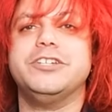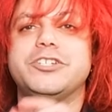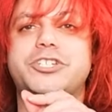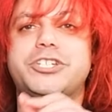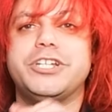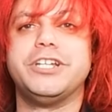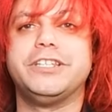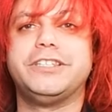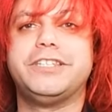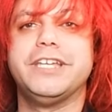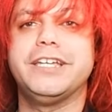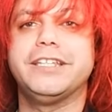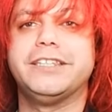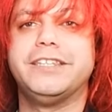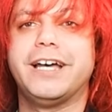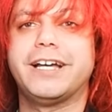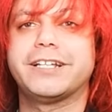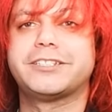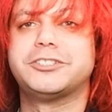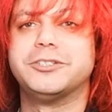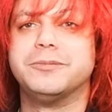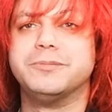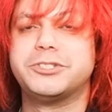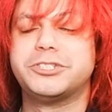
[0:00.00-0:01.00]
she did
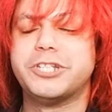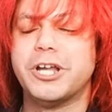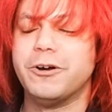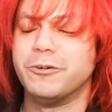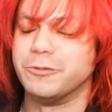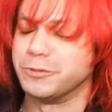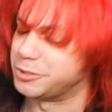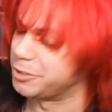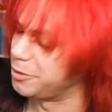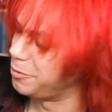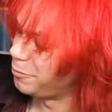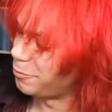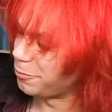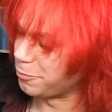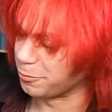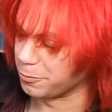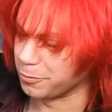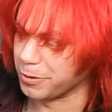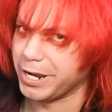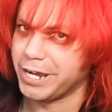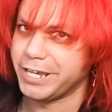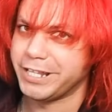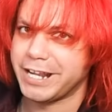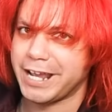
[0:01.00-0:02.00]
knock some stones
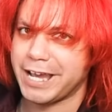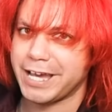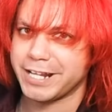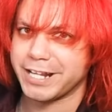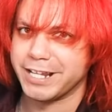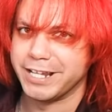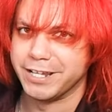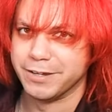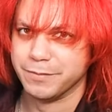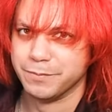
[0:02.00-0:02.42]
right out of